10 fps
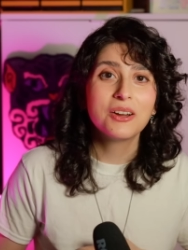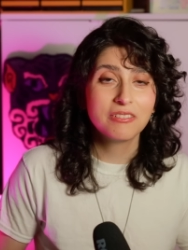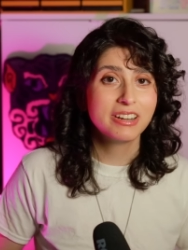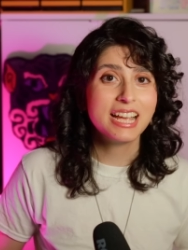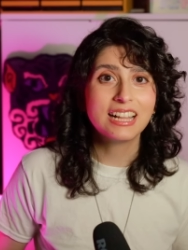
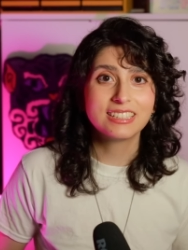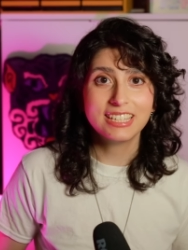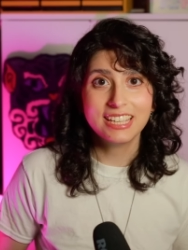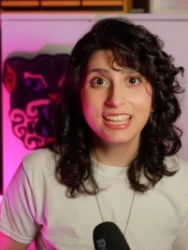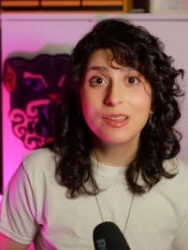a
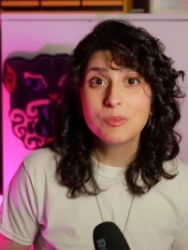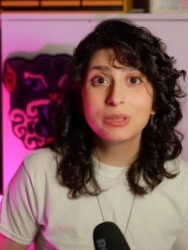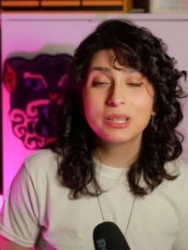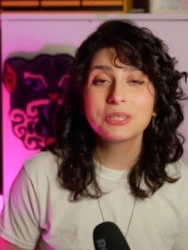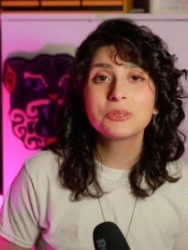reality,
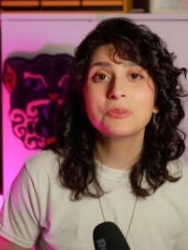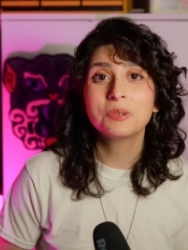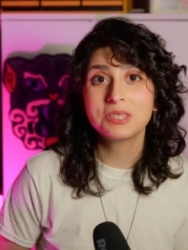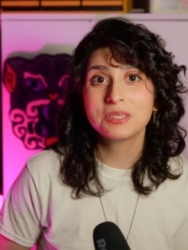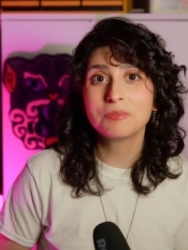plus
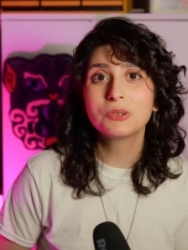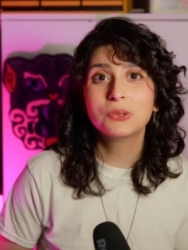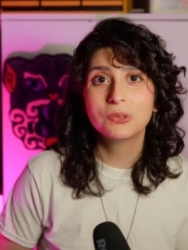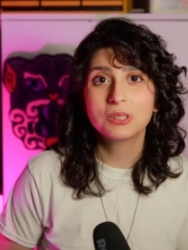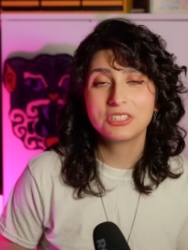with some
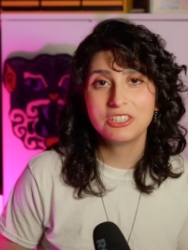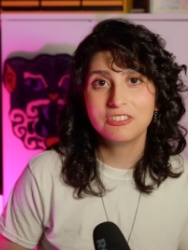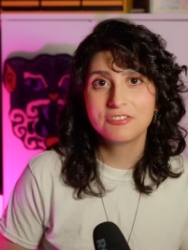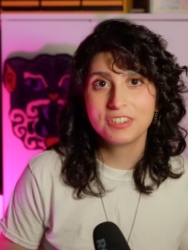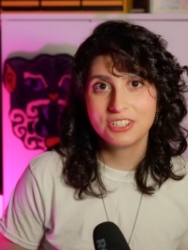cool new
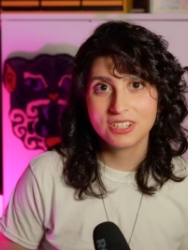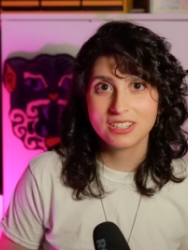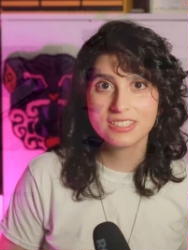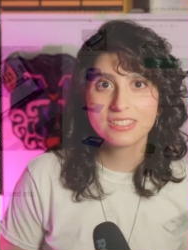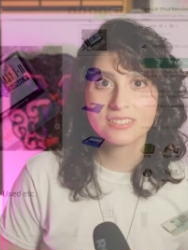
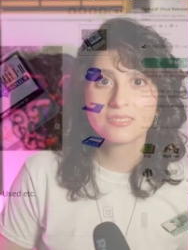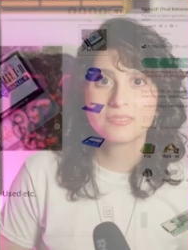features.